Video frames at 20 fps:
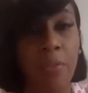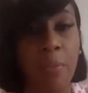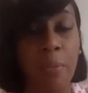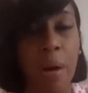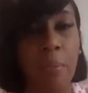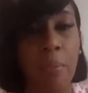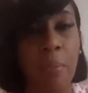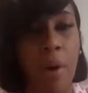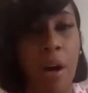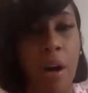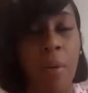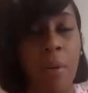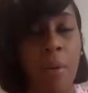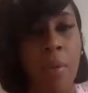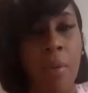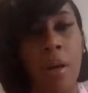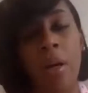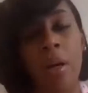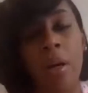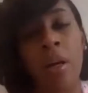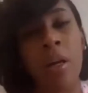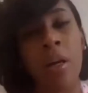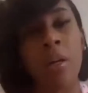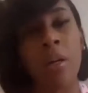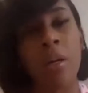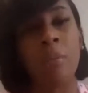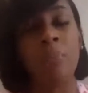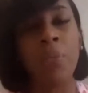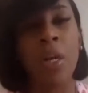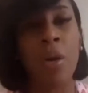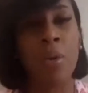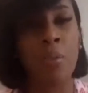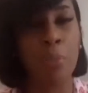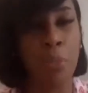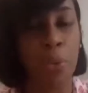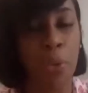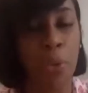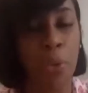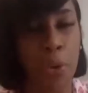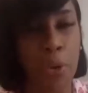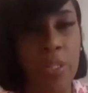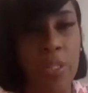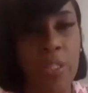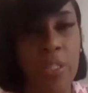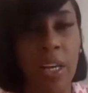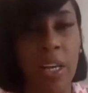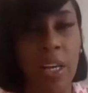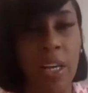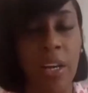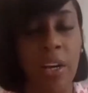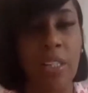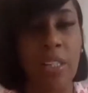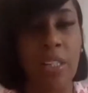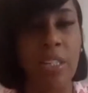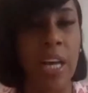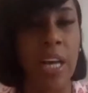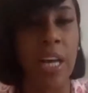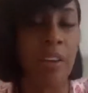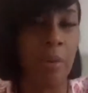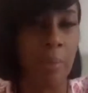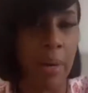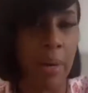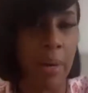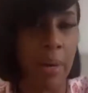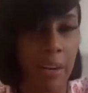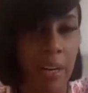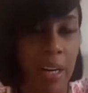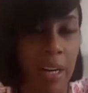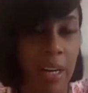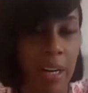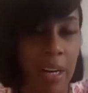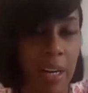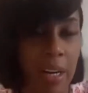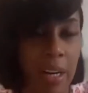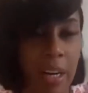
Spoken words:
My mom brought us here to have a better living.